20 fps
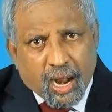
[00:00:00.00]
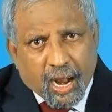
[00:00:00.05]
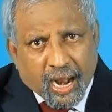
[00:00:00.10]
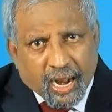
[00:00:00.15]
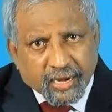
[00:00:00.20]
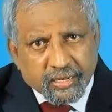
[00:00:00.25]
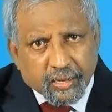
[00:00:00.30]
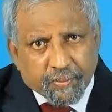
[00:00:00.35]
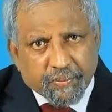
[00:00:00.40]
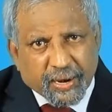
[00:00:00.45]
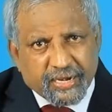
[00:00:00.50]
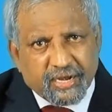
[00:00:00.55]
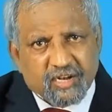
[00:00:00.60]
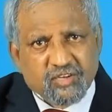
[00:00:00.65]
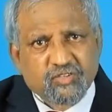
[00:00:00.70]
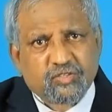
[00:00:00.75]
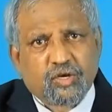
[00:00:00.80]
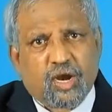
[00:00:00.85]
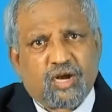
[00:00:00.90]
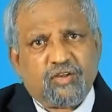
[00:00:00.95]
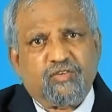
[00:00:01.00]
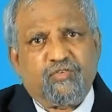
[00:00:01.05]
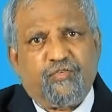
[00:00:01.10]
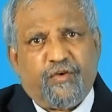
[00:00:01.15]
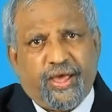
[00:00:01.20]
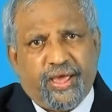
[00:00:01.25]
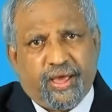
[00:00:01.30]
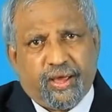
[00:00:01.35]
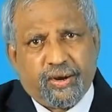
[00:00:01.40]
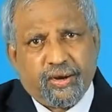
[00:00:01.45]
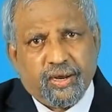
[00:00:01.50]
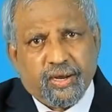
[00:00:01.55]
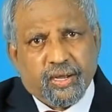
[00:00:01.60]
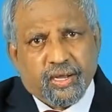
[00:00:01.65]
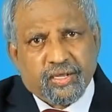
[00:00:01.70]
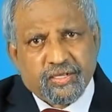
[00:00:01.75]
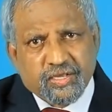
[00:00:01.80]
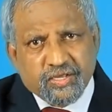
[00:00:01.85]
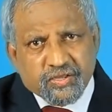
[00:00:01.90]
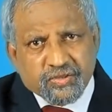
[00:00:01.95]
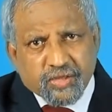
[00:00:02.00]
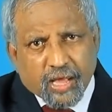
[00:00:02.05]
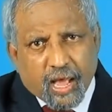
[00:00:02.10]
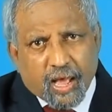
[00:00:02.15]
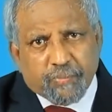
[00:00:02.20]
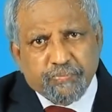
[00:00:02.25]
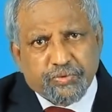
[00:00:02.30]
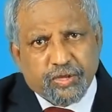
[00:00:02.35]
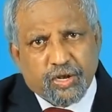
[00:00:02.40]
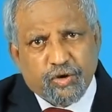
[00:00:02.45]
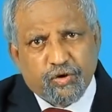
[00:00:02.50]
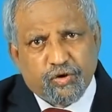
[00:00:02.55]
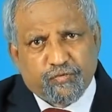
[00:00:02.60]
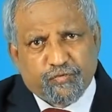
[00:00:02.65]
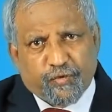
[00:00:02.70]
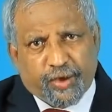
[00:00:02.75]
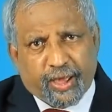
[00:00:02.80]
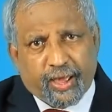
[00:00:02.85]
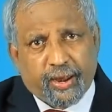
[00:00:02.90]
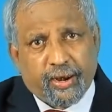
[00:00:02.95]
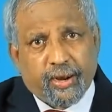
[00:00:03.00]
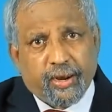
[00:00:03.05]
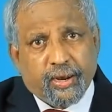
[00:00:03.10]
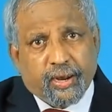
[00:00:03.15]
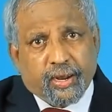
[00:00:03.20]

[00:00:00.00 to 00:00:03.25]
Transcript: and the metal starts fire. This is absolute fire.